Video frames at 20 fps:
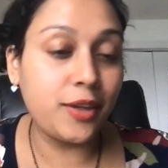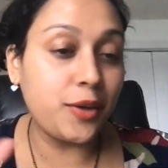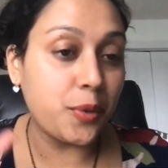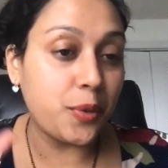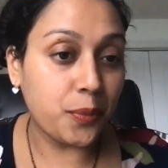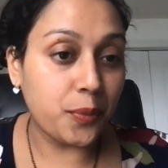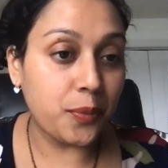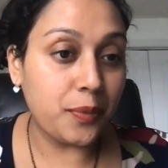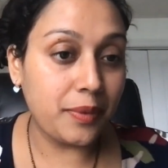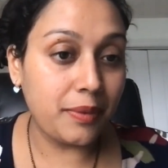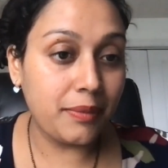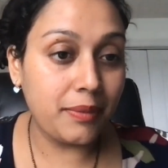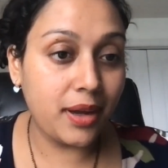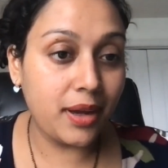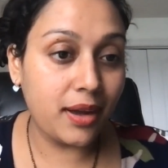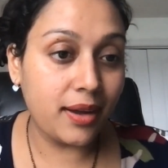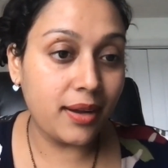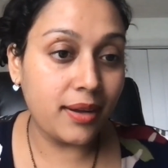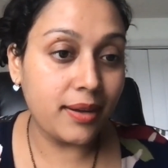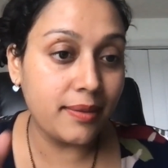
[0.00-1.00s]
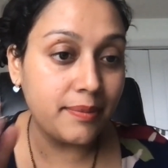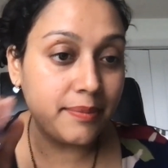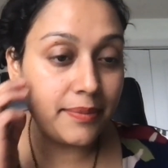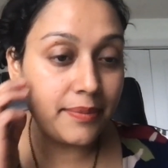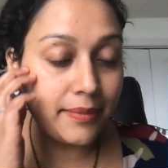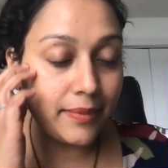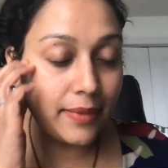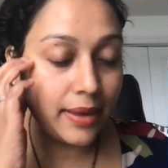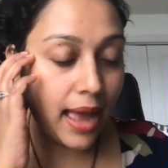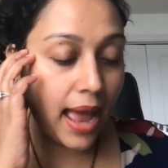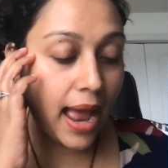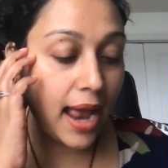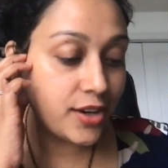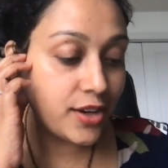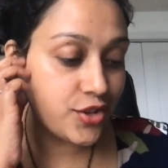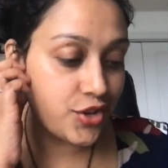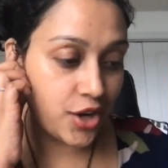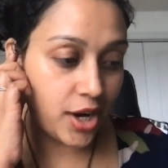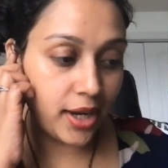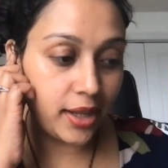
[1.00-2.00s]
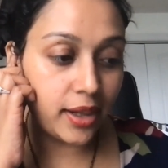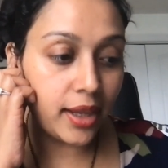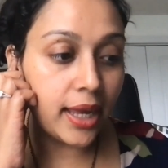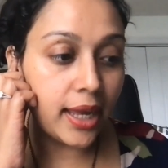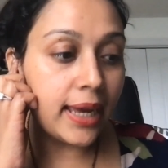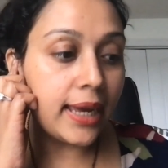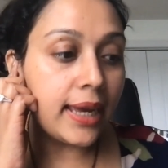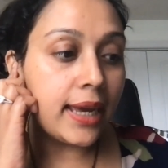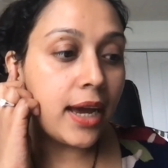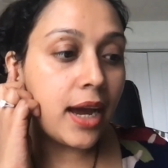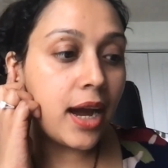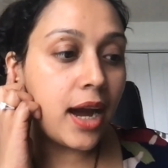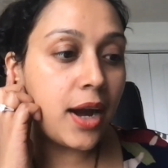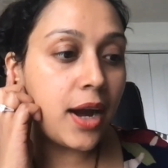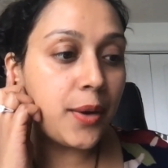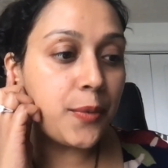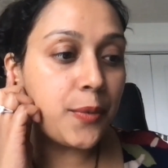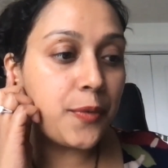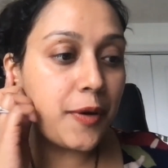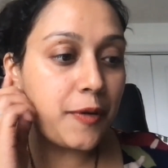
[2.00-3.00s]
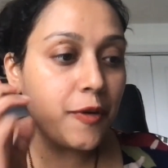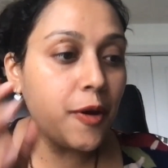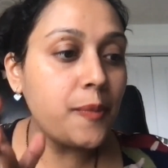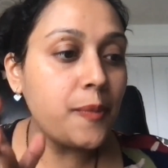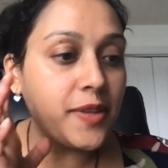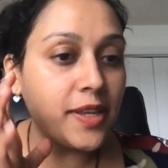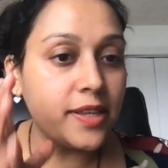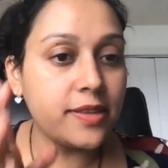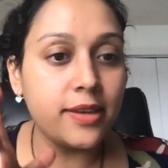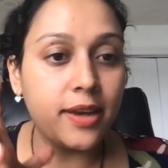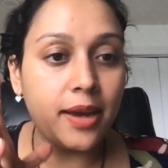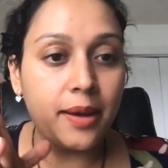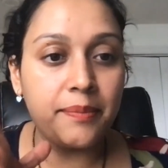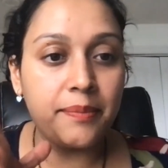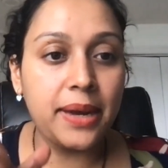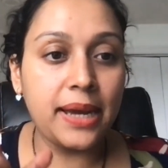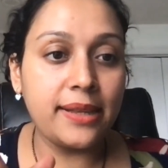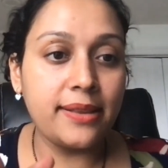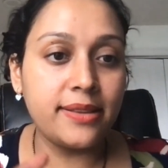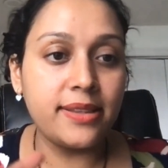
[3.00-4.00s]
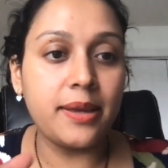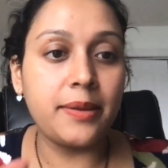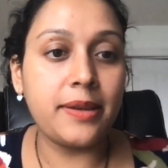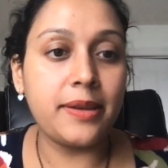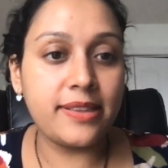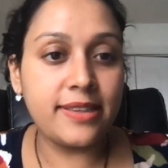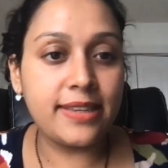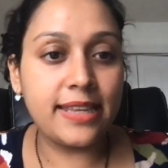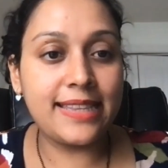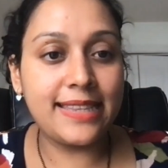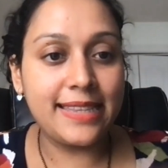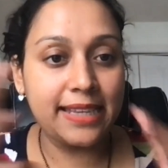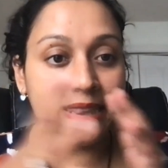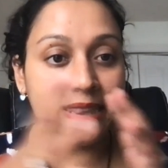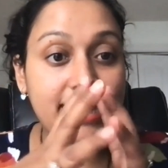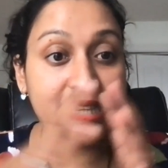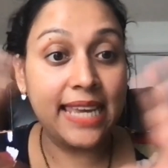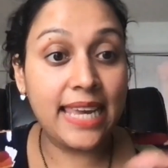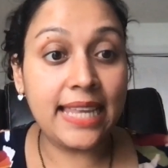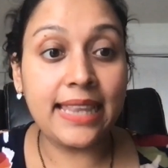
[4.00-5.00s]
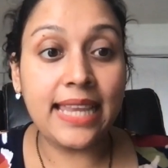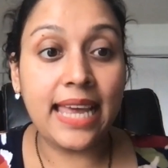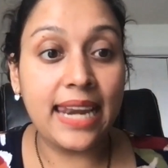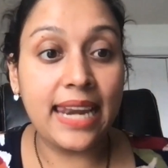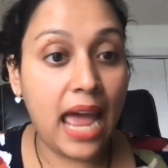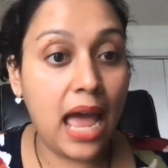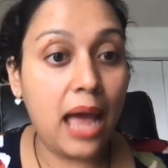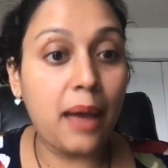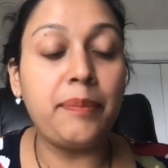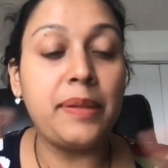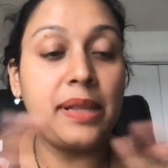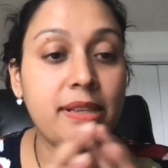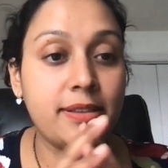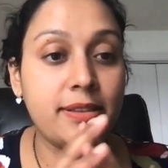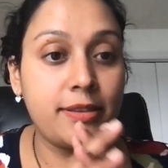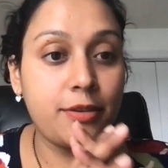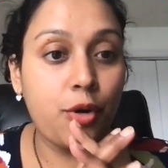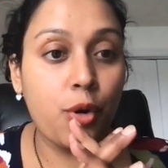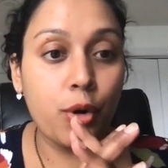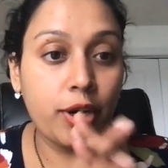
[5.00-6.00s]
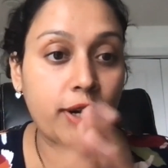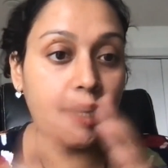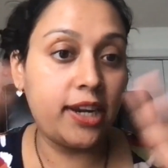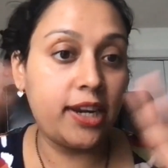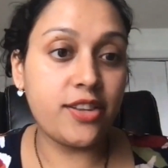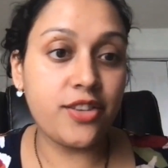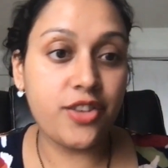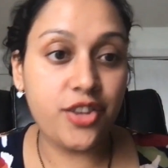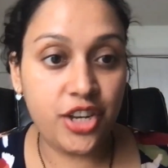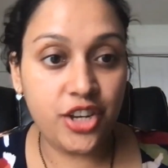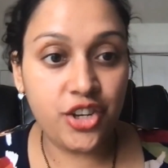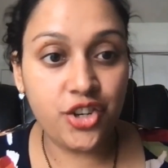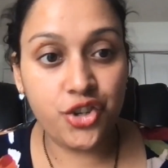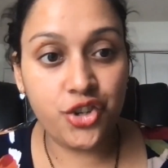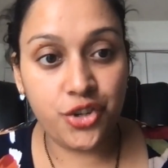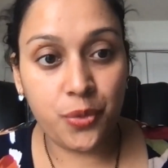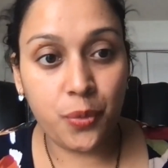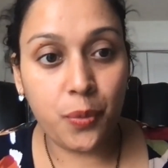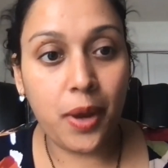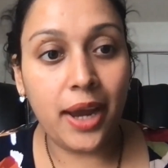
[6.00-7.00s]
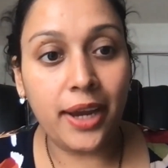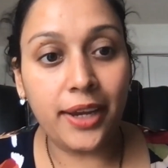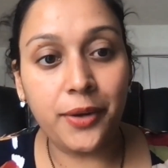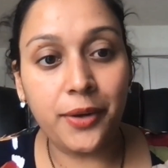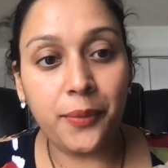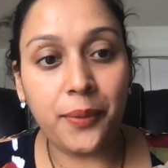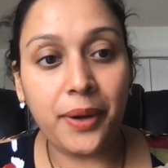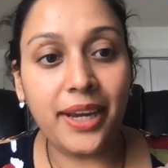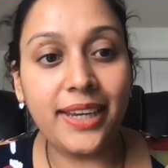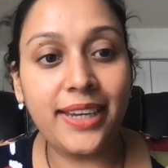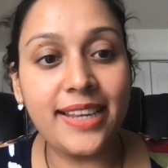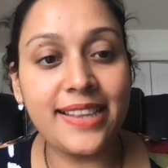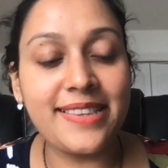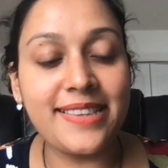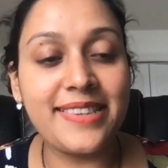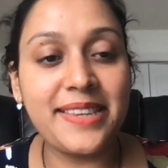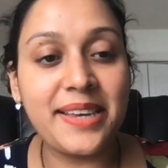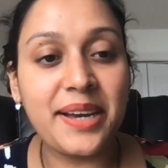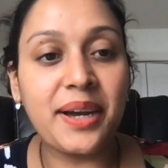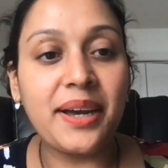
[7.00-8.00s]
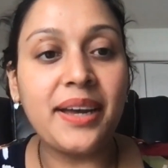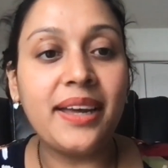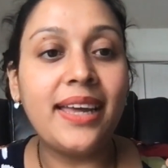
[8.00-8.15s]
you know, uh, agile. RevOps is a mindset. It's a thing that happens organization wide, right? It's